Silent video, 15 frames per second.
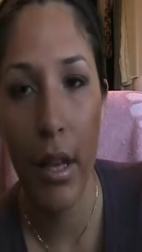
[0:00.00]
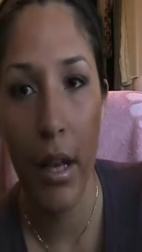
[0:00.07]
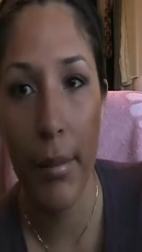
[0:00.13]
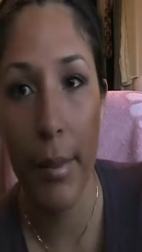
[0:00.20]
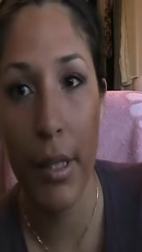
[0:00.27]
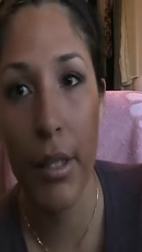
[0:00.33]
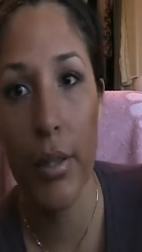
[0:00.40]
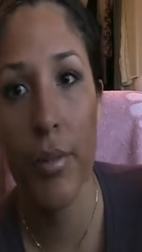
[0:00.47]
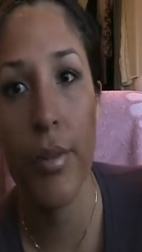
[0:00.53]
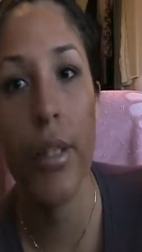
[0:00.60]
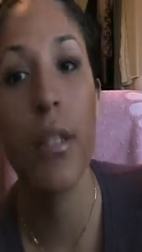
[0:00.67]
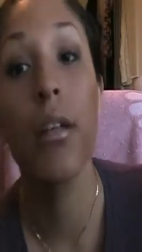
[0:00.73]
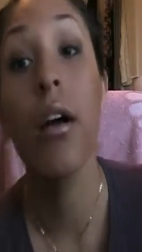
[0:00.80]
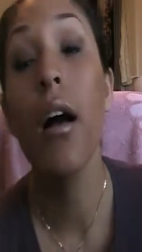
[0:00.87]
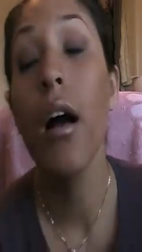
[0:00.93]
I'm being goofy.
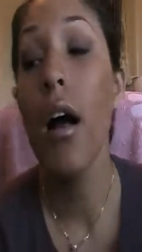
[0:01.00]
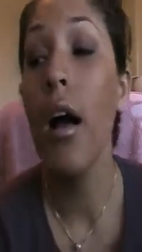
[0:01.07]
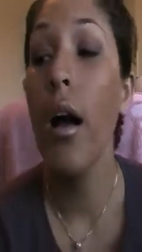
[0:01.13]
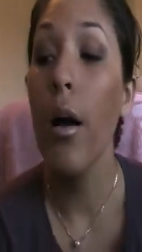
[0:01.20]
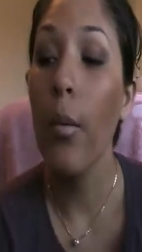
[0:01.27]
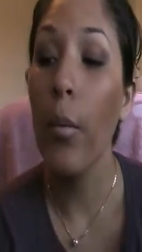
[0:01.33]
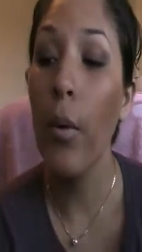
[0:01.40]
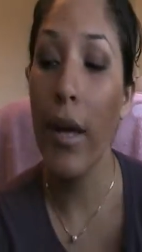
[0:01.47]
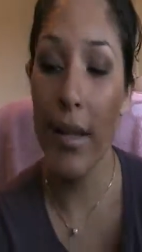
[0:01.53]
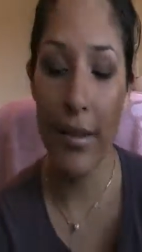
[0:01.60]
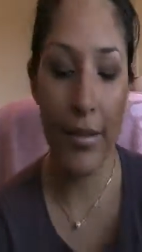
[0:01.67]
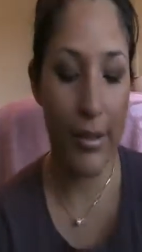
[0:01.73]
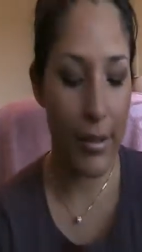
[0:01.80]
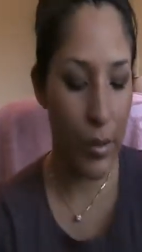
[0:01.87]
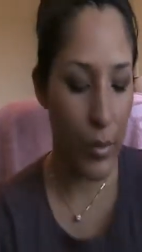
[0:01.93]

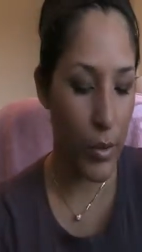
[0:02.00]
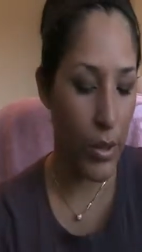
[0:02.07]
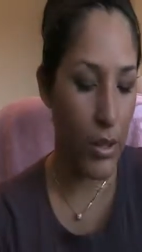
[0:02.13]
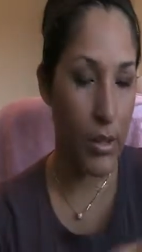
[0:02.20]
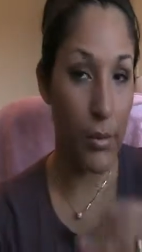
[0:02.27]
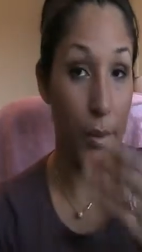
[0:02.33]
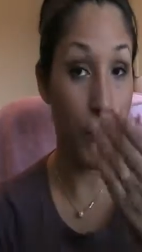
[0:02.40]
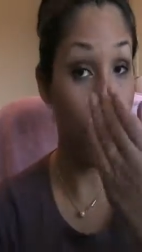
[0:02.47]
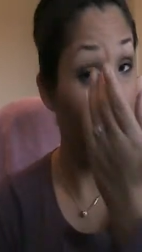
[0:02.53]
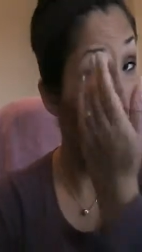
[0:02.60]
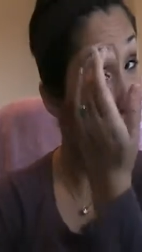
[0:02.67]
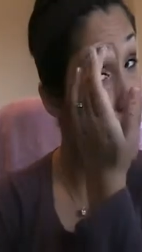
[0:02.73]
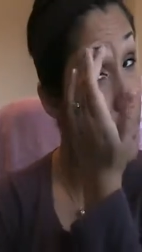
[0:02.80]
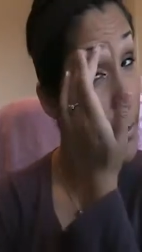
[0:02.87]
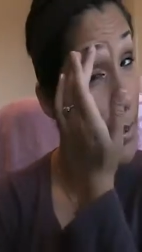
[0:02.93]
Well, this was as a
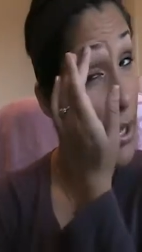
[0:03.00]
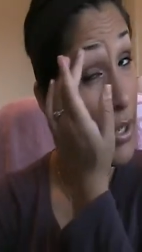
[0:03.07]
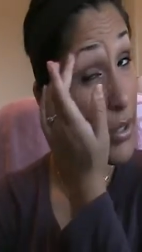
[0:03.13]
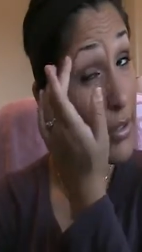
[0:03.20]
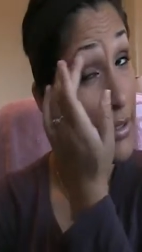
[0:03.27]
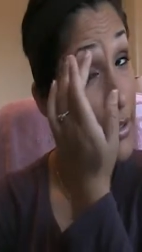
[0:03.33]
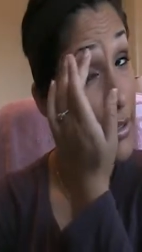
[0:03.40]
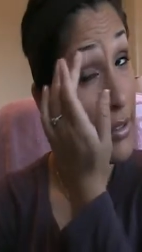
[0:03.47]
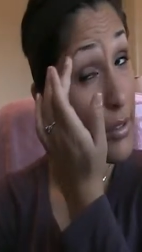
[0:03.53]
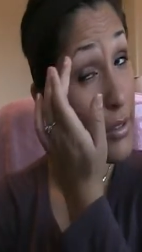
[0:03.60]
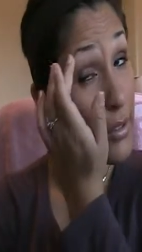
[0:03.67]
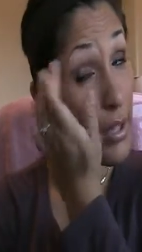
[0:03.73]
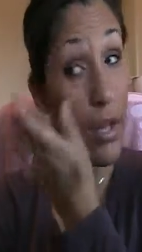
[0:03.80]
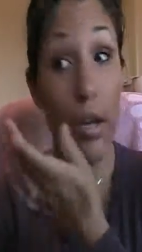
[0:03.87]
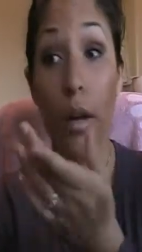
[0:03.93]
response.
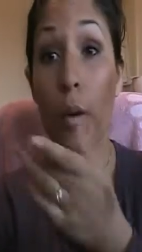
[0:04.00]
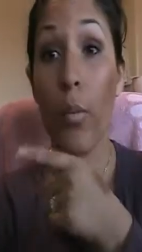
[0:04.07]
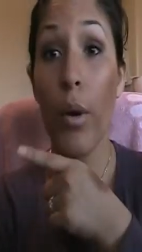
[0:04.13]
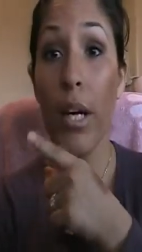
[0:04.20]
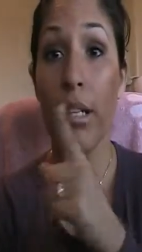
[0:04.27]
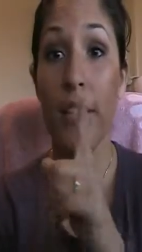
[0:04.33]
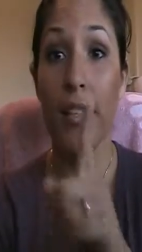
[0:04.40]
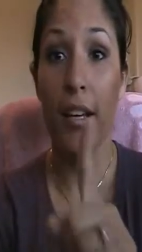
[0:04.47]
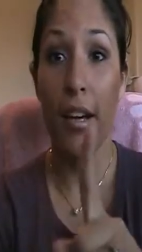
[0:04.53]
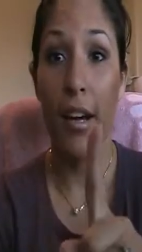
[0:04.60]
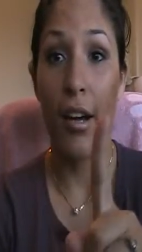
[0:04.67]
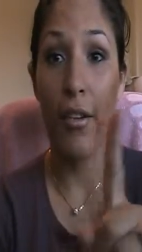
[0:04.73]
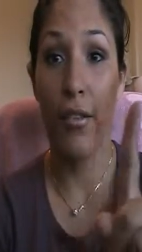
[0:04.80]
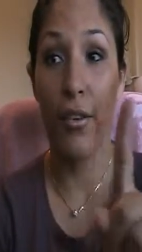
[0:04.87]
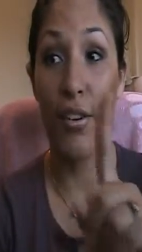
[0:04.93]
Wait,
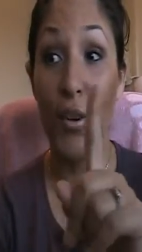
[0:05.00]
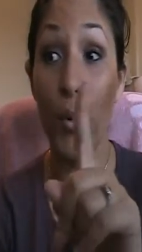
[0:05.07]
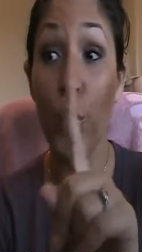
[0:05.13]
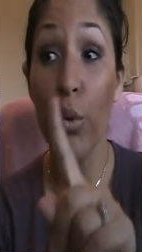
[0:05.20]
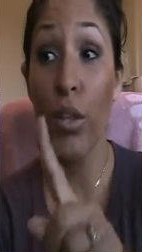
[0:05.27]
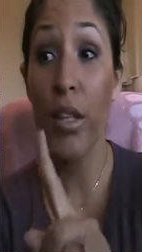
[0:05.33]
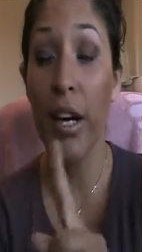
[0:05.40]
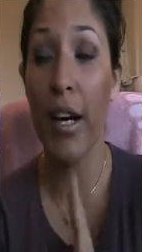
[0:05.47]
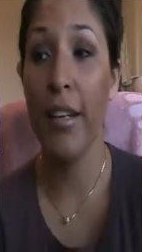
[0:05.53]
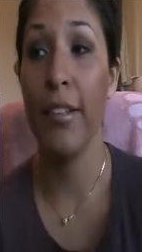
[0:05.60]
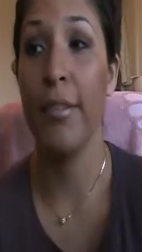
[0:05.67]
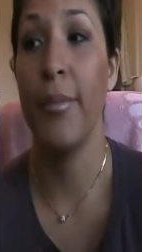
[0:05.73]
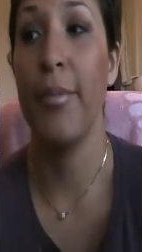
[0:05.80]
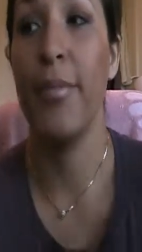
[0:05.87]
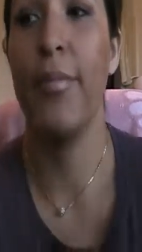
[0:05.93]
I forgot one
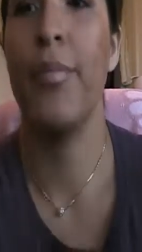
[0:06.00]
item.